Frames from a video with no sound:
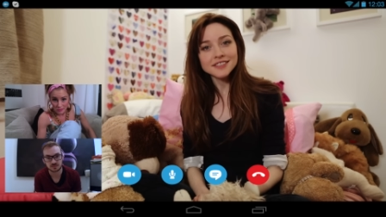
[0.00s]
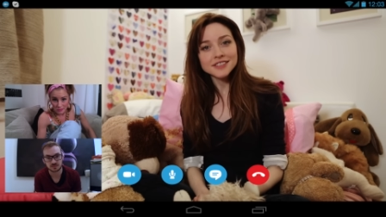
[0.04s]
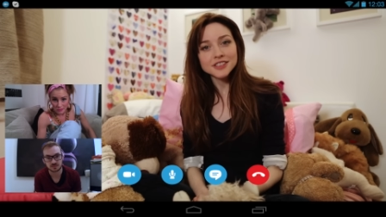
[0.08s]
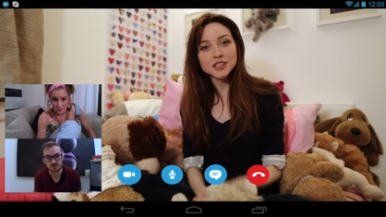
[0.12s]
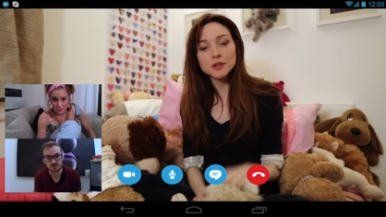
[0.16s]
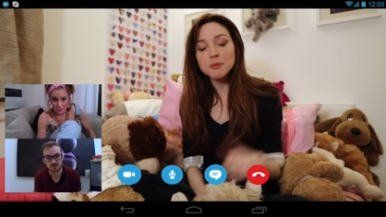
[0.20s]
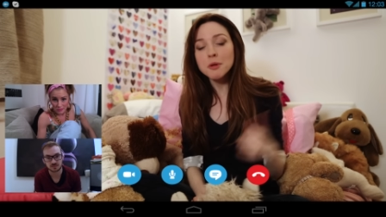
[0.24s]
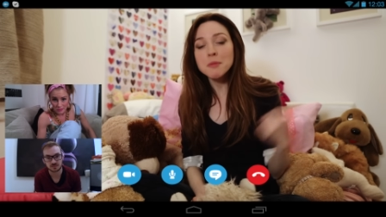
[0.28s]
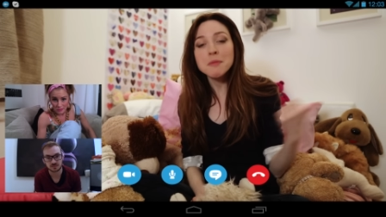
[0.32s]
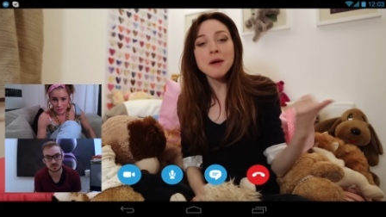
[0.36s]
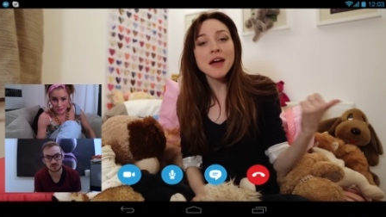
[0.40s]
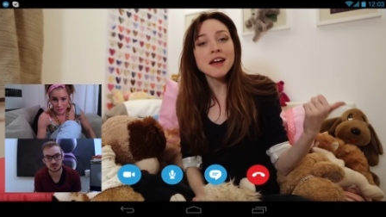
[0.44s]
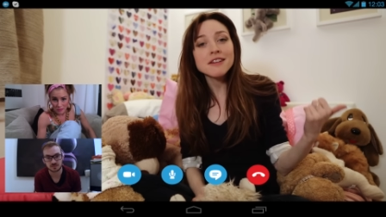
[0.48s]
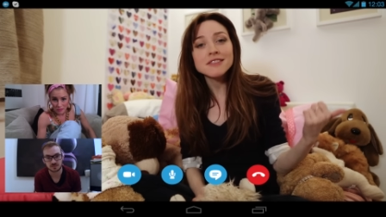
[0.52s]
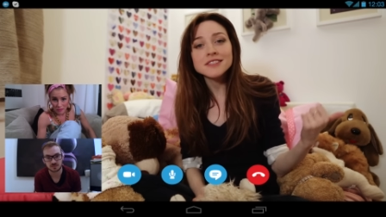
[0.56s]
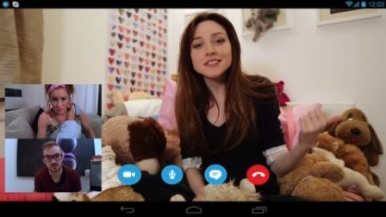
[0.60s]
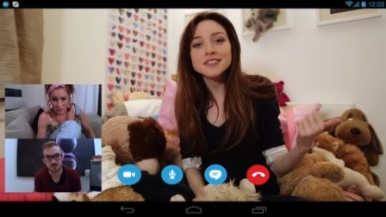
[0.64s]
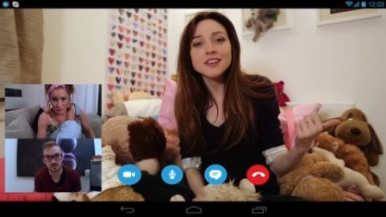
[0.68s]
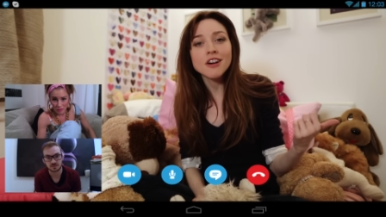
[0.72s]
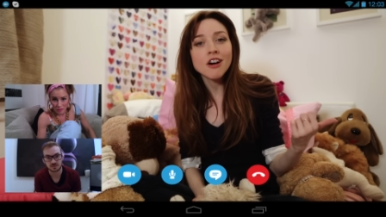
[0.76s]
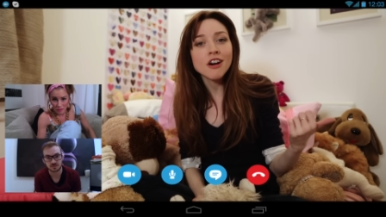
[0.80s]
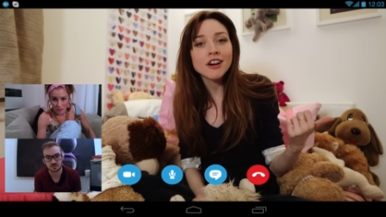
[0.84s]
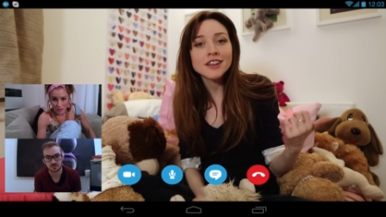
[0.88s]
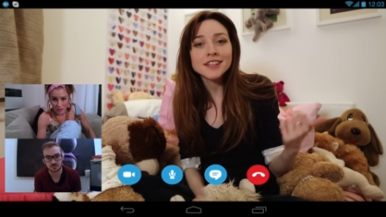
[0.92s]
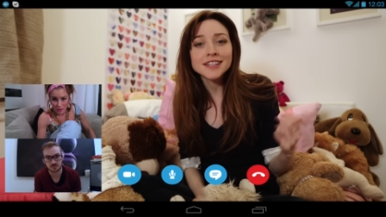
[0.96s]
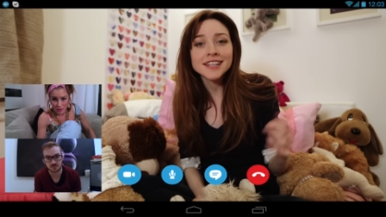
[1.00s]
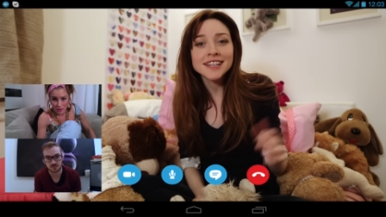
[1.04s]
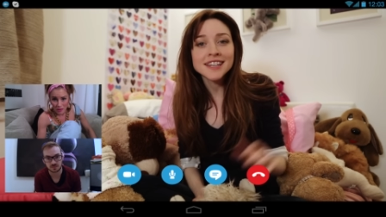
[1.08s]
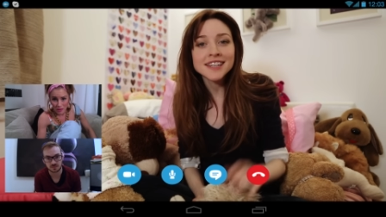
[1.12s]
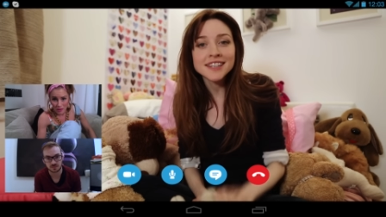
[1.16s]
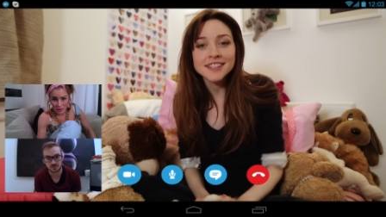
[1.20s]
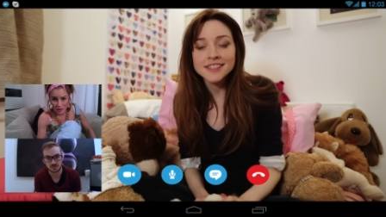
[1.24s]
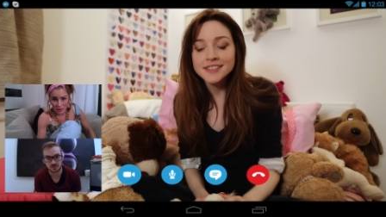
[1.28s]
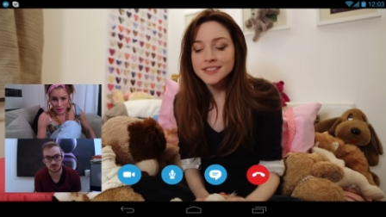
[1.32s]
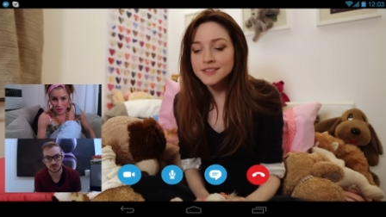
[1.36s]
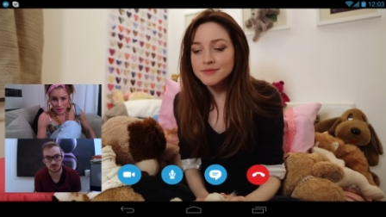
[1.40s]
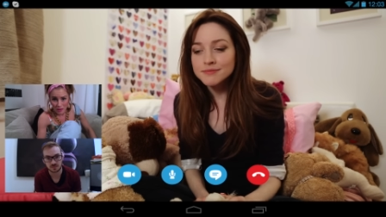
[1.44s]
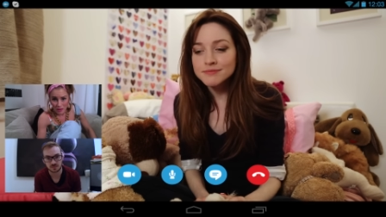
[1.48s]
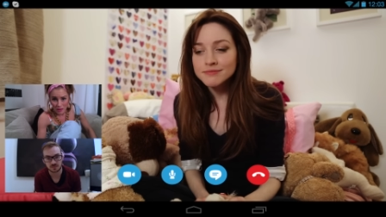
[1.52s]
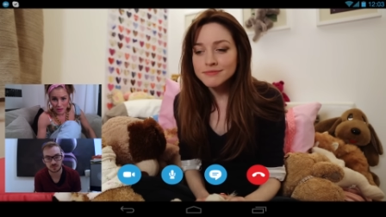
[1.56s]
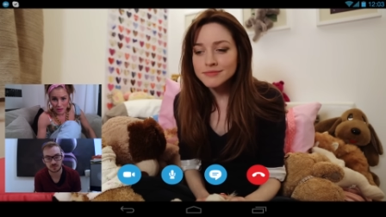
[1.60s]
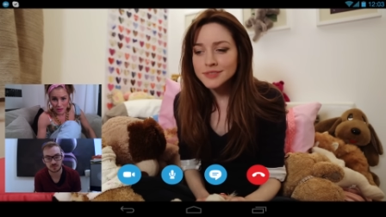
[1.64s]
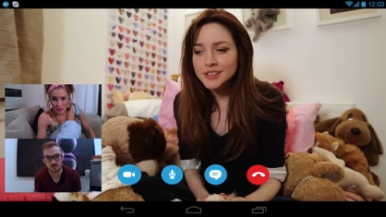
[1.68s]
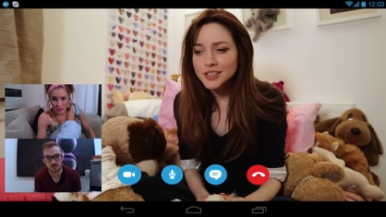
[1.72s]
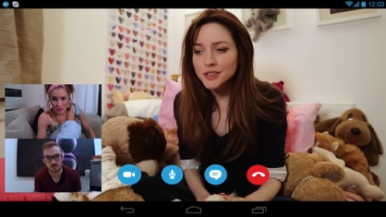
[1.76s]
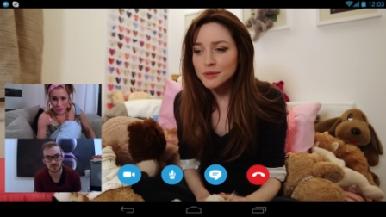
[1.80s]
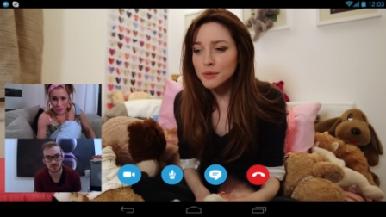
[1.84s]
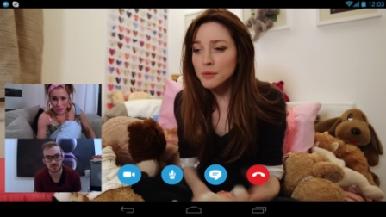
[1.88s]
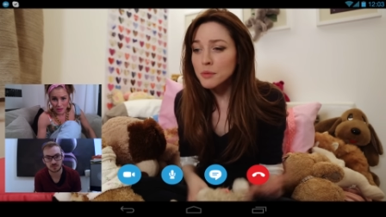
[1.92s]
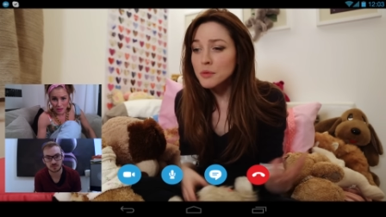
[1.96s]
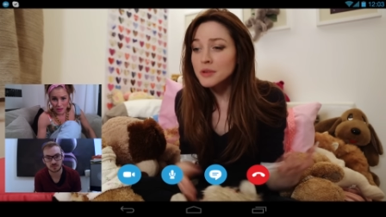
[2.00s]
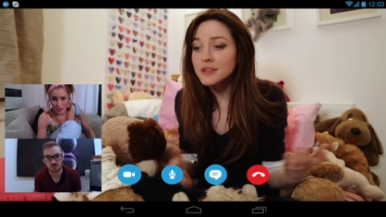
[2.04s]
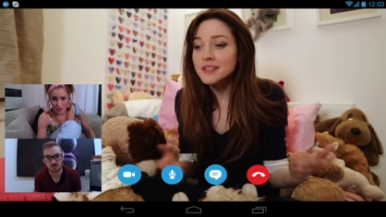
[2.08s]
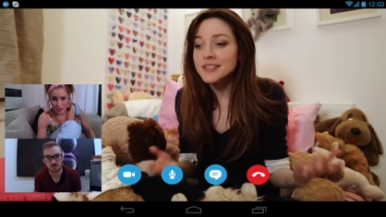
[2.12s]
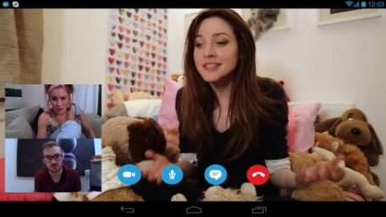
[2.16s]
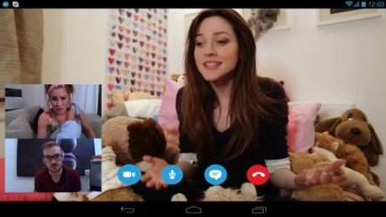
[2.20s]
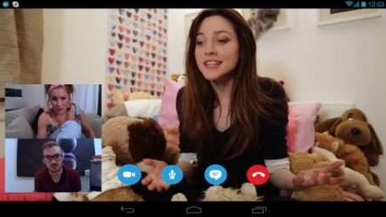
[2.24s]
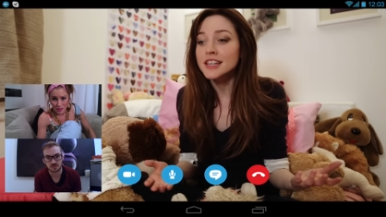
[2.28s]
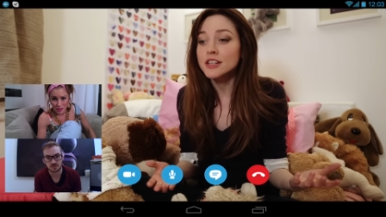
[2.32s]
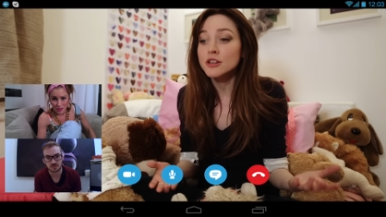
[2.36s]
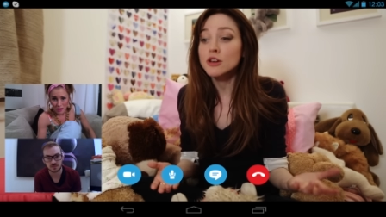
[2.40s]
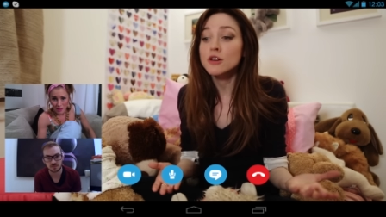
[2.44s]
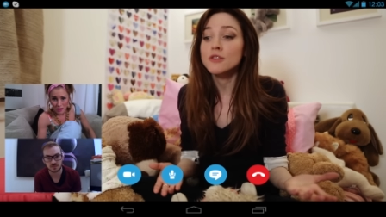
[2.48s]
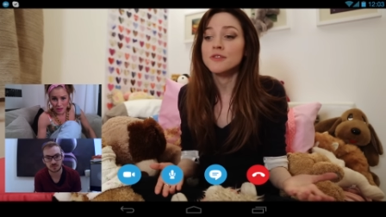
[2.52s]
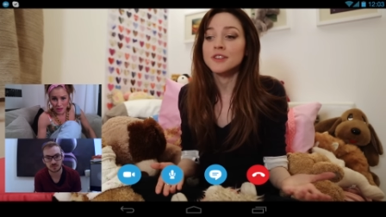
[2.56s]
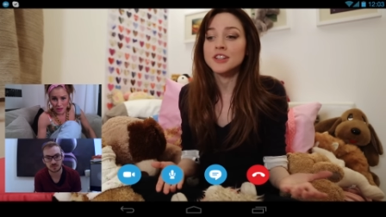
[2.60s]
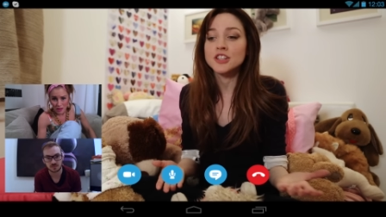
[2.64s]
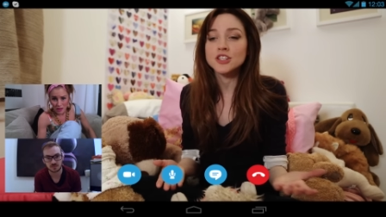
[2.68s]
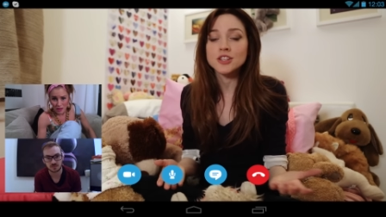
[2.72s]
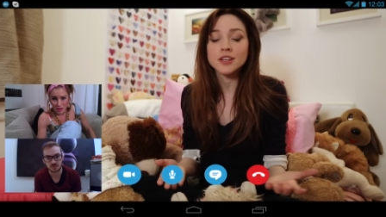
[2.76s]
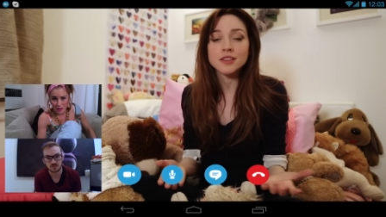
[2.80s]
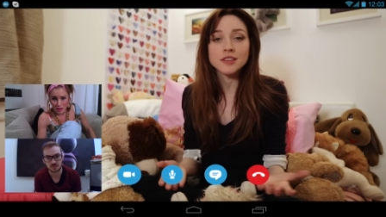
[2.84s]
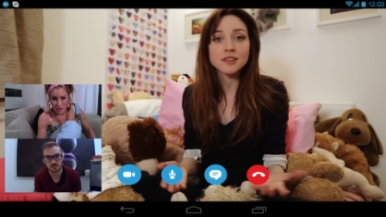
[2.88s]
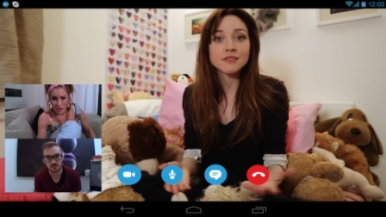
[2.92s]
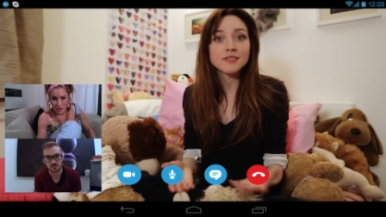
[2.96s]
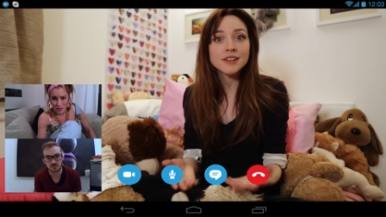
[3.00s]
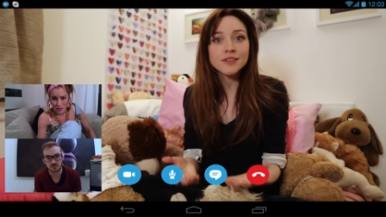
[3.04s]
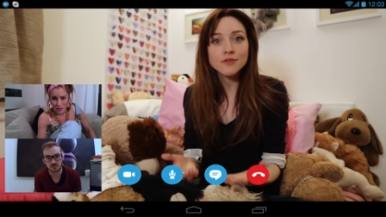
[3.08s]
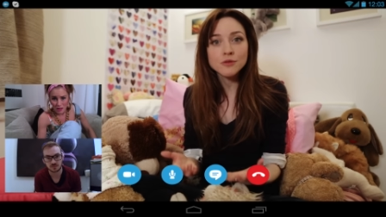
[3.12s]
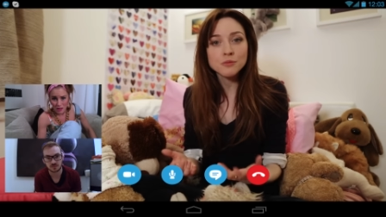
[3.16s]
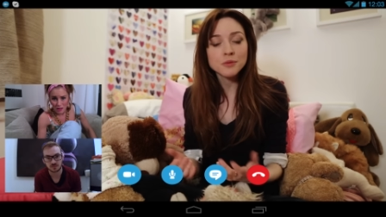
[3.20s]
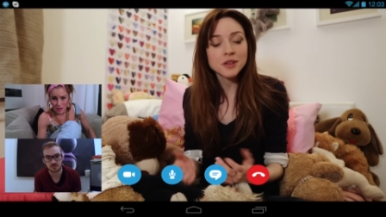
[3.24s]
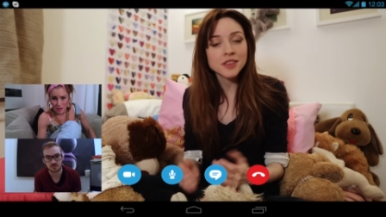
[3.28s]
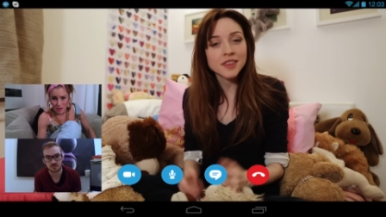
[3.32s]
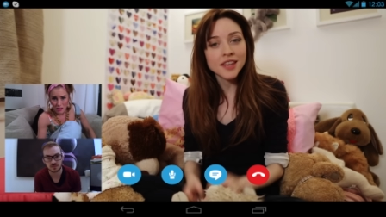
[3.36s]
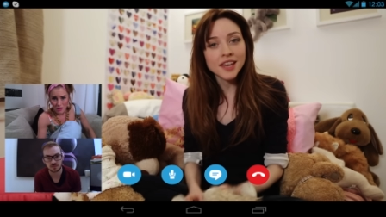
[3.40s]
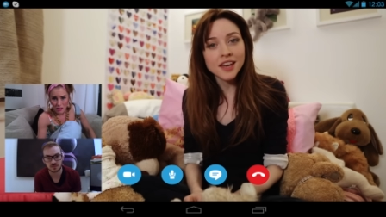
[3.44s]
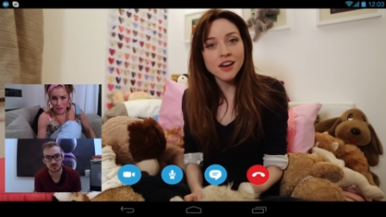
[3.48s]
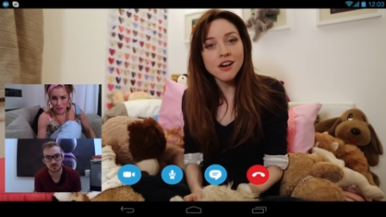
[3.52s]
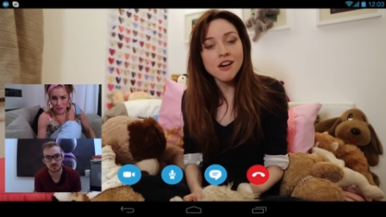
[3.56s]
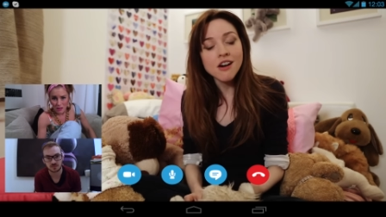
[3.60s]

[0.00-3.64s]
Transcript: You know, my parents are hardly in and, you know, we wouldn't see a lot of each other even when they